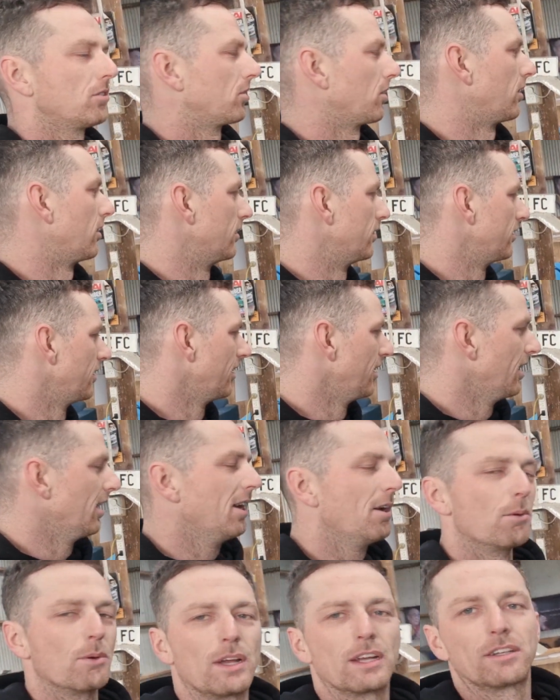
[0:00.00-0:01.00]
So
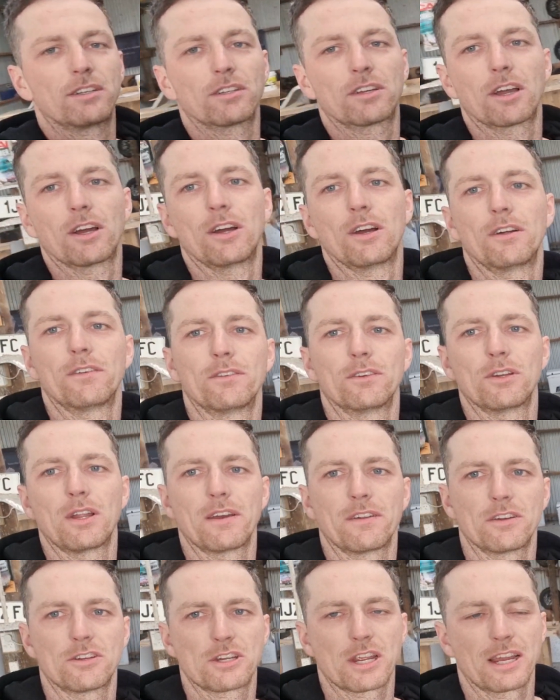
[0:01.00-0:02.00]
we had to go over and
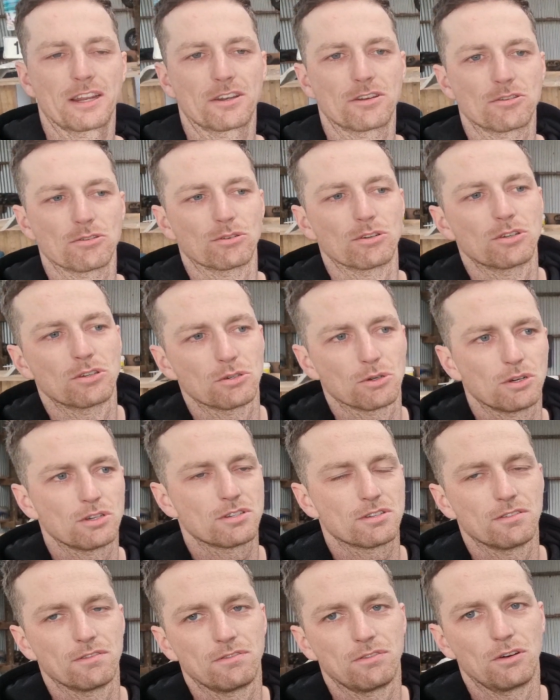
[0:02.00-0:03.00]
have a chat to Jordan
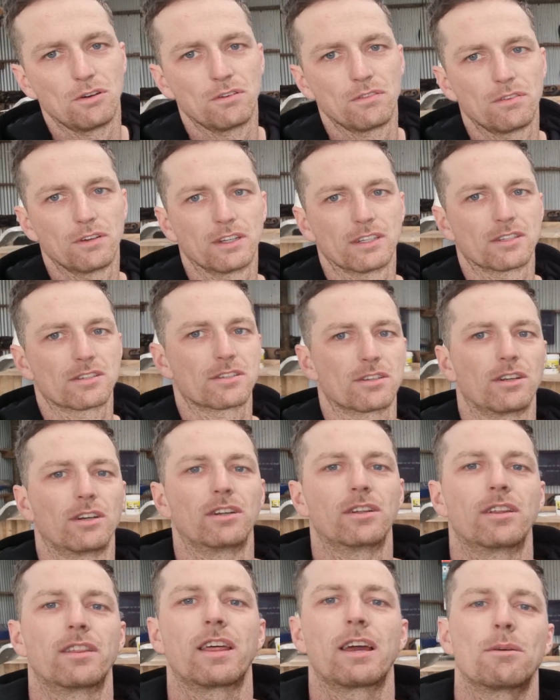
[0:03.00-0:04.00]
Joyce and forfeit.
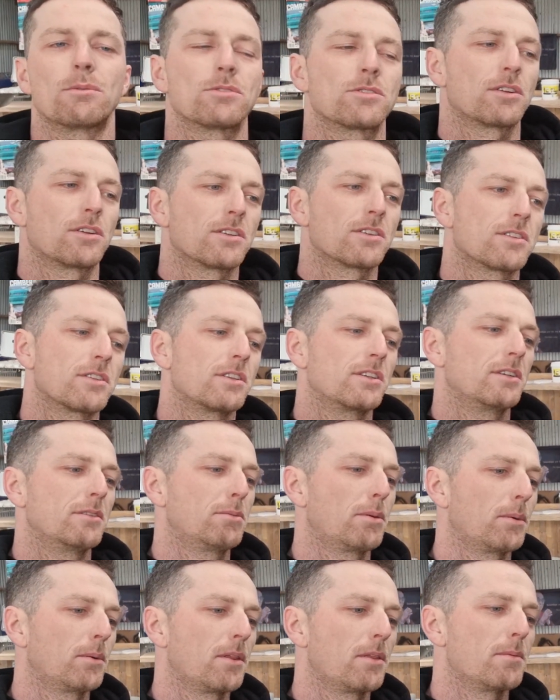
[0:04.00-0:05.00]
So that was honestly
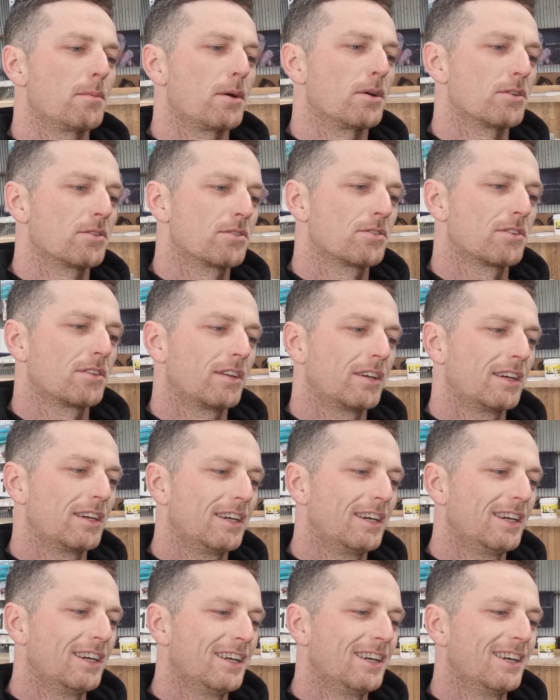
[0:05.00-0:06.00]
probably the most
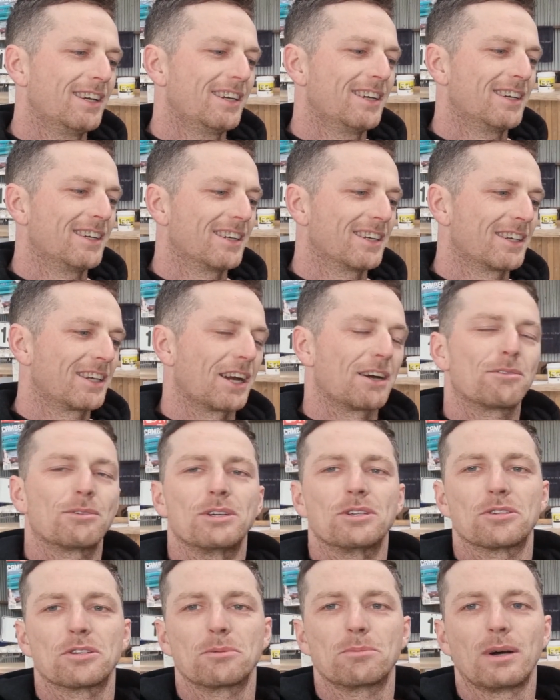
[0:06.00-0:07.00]

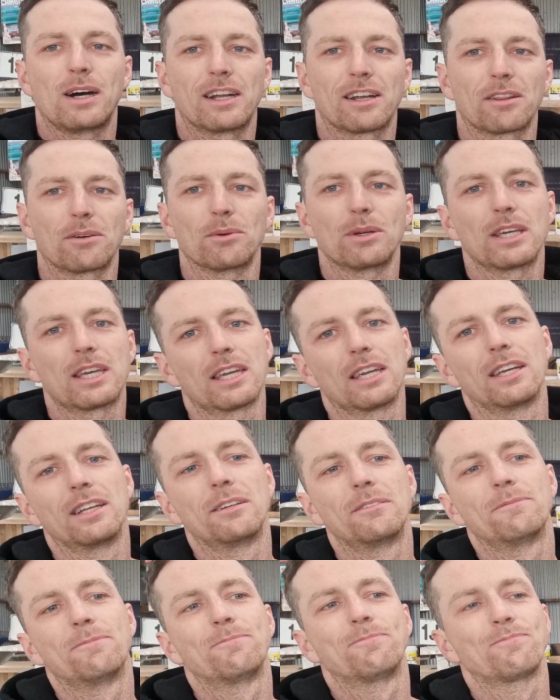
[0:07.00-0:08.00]
gut-wrenching part of the
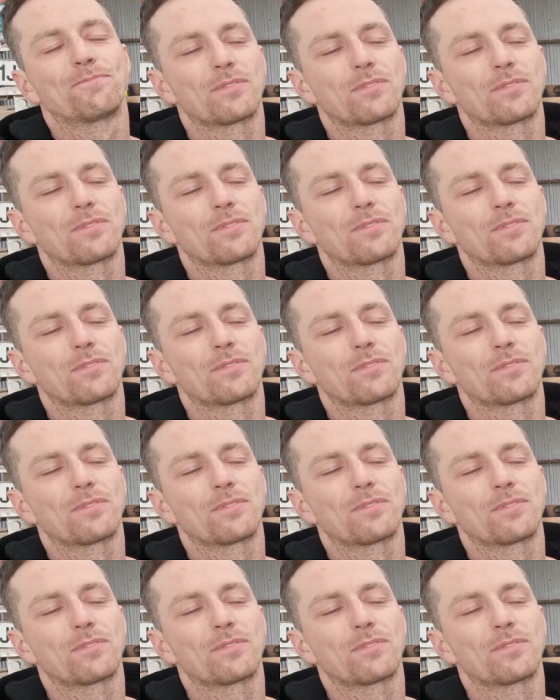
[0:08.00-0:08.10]
weekend.